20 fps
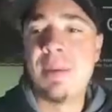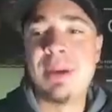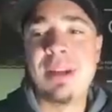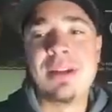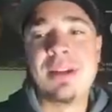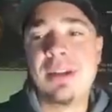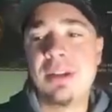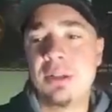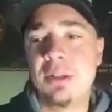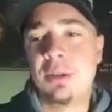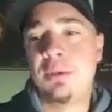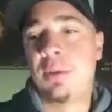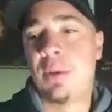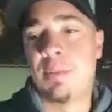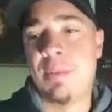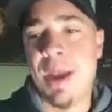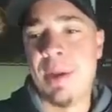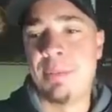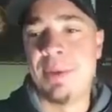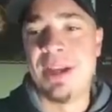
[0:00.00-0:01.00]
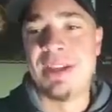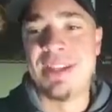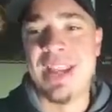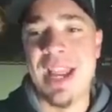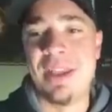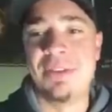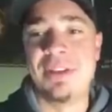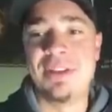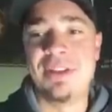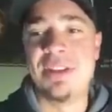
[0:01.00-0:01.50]
I mean, look where Pepe's
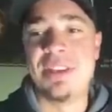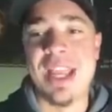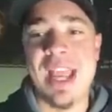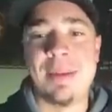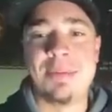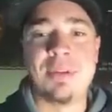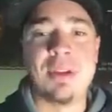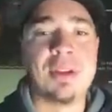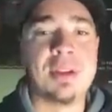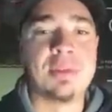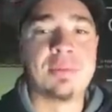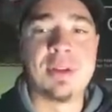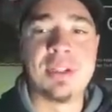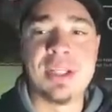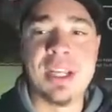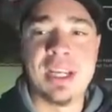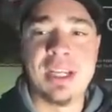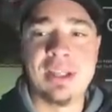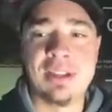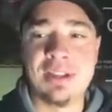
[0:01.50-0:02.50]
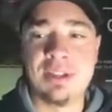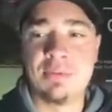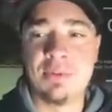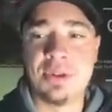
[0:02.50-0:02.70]
at. This is absolutely ridiculous.